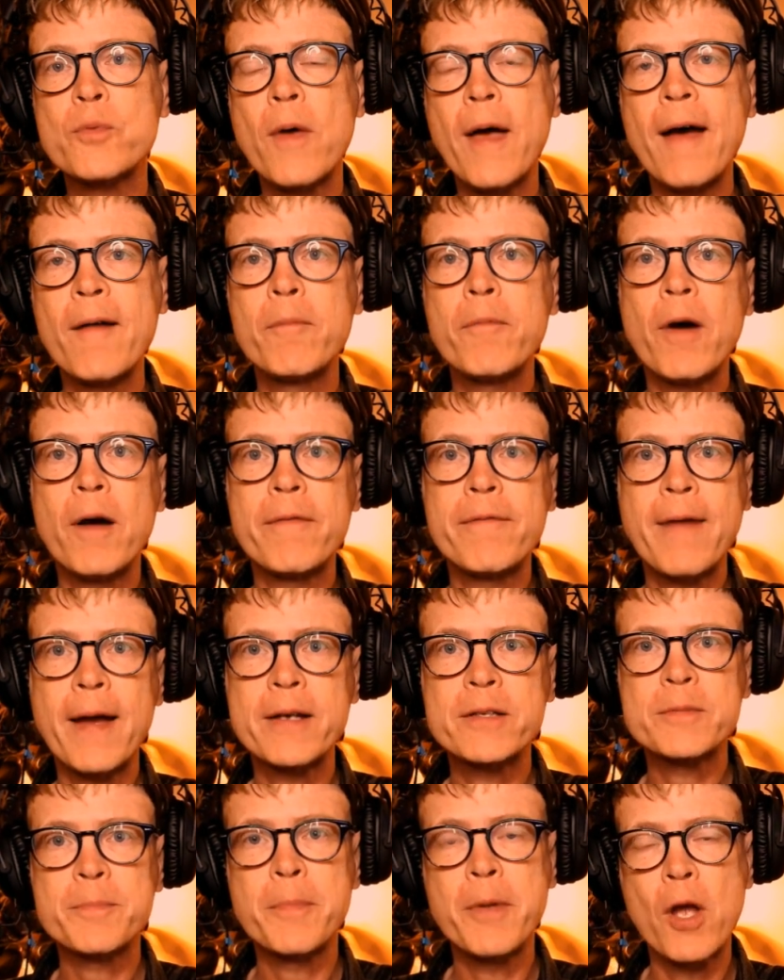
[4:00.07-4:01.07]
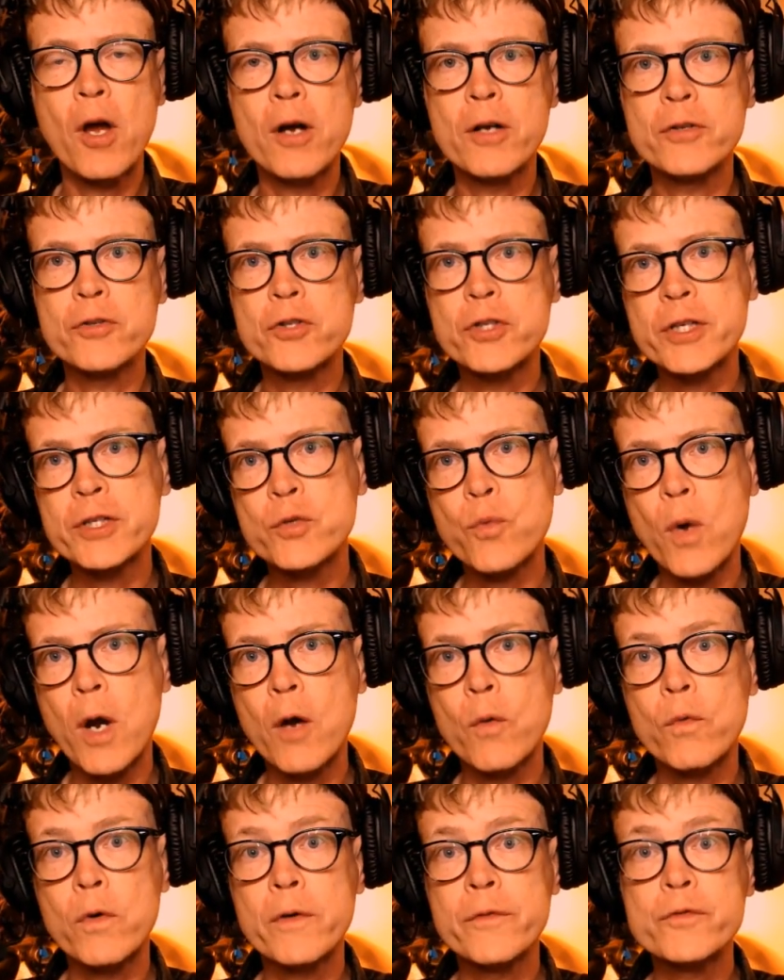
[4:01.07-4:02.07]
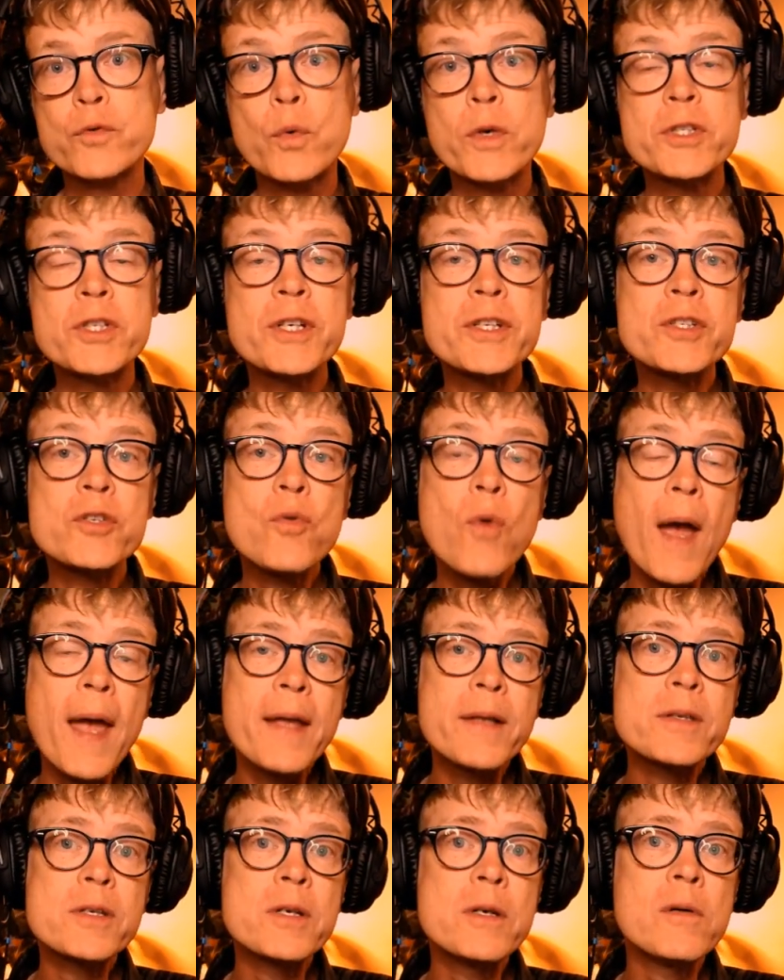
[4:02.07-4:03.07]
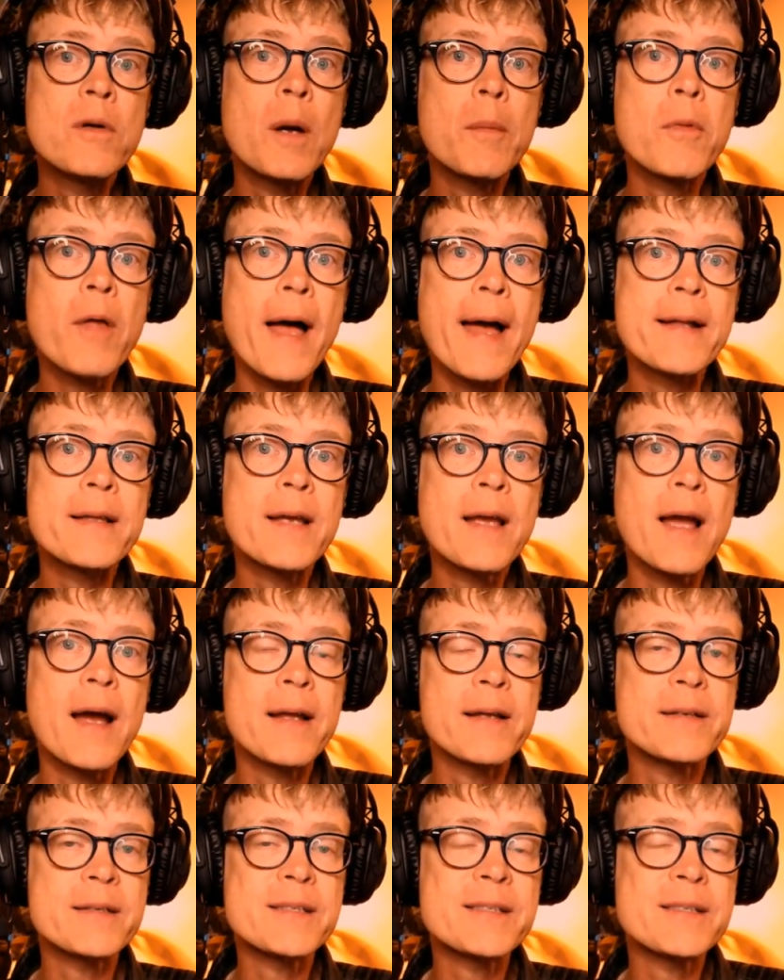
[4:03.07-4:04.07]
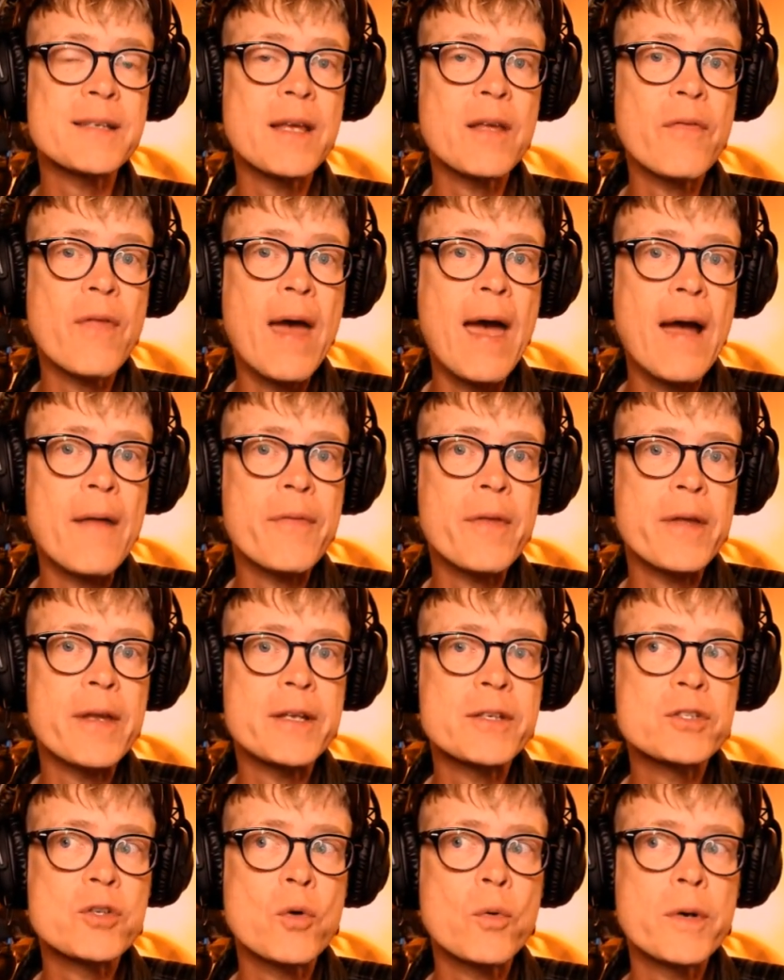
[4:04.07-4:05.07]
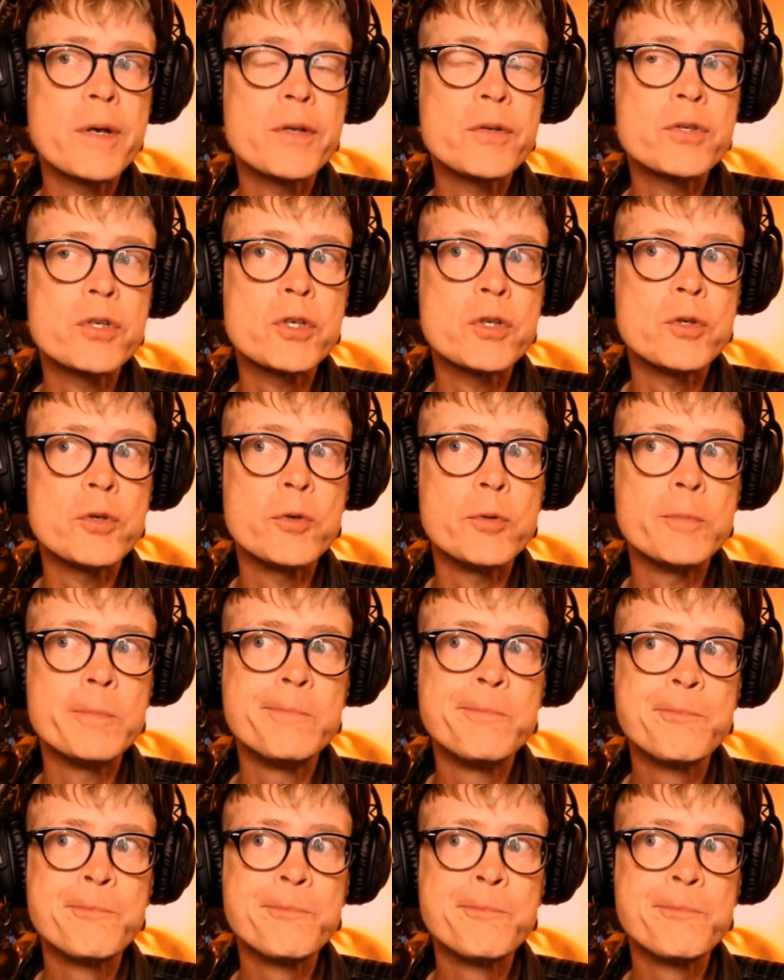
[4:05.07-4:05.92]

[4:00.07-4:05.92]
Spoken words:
have effects beyond just werewolves, which is great too. I'm glad to kind of see that it's going to